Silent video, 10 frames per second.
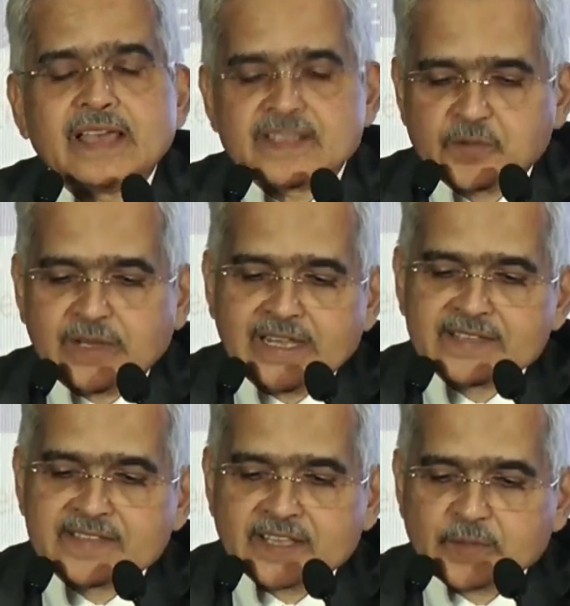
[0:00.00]
as well
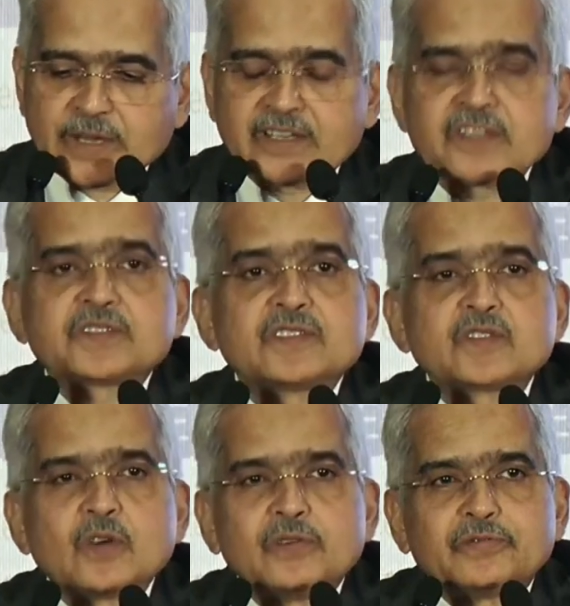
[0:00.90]
as the expectations
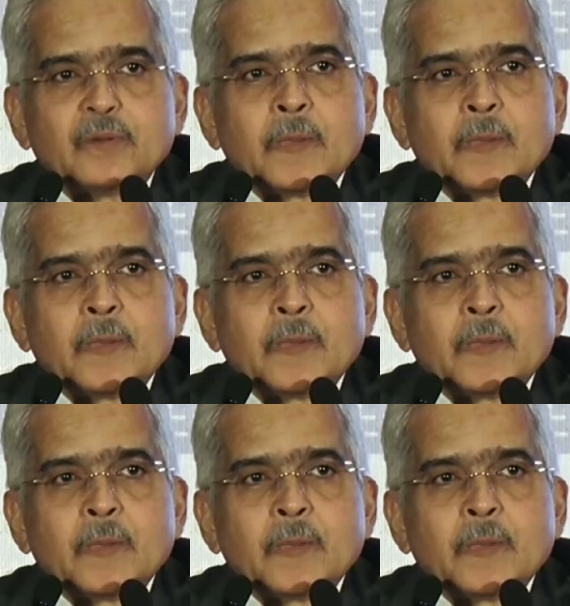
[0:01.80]
of